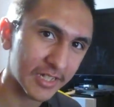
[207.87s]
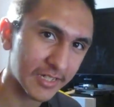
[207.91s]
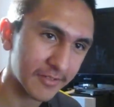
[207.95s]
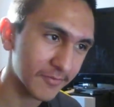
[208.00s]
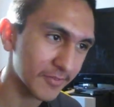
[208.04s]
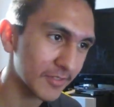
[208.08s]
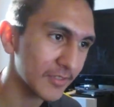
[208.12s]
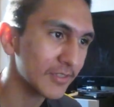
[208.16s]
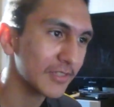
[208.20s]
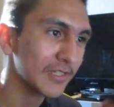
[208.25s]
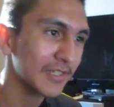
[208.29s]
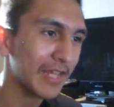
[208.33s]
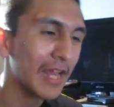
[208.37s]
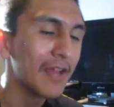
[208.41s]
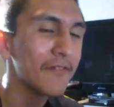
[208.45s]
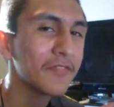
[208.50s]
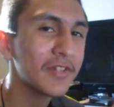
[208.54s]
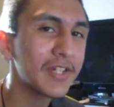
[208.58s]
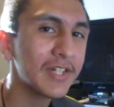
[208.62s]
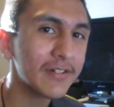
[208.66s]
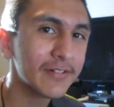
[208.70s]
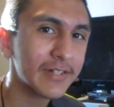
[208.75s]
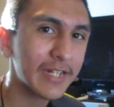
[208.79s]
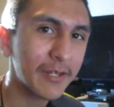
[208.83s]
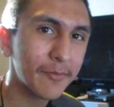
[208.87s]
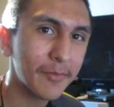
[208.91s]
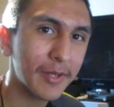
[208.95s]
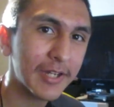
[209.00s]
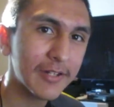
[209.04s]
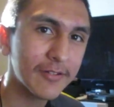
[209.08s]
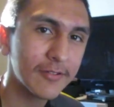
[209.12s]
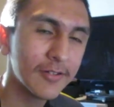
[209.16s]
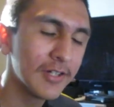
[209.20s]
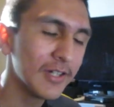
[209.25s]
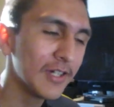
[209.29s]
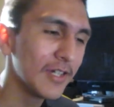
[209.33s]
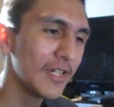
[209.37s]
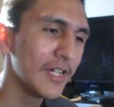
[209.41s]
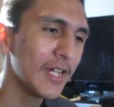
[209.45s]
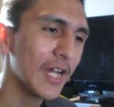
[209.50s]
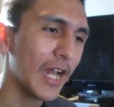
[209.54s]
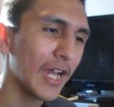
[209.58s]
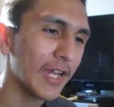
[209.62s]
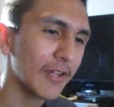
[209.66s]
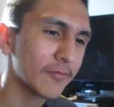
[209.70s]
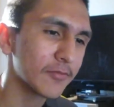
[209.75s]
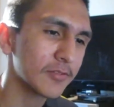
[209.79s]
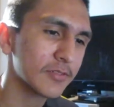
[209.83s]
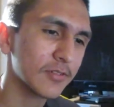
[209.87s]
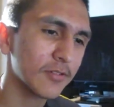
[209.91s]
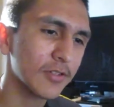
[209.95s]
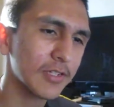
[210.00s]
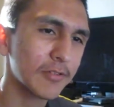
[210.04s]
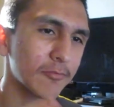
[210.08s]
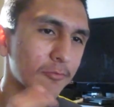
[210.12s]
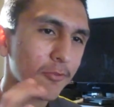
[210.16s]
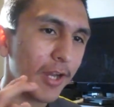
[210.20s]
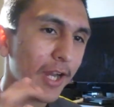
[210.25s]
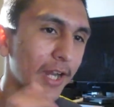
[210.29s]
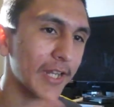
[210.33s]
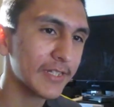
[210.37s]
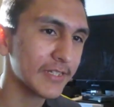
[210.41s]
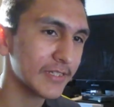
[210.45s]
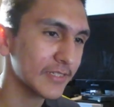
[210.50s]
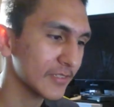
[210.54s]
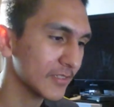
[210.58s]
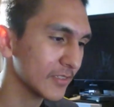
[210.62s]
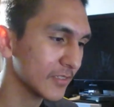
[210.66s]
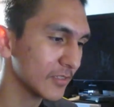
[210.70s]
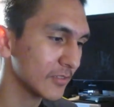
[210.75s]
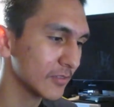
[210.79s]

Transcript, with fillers: Like when th that video came out, I was only reacting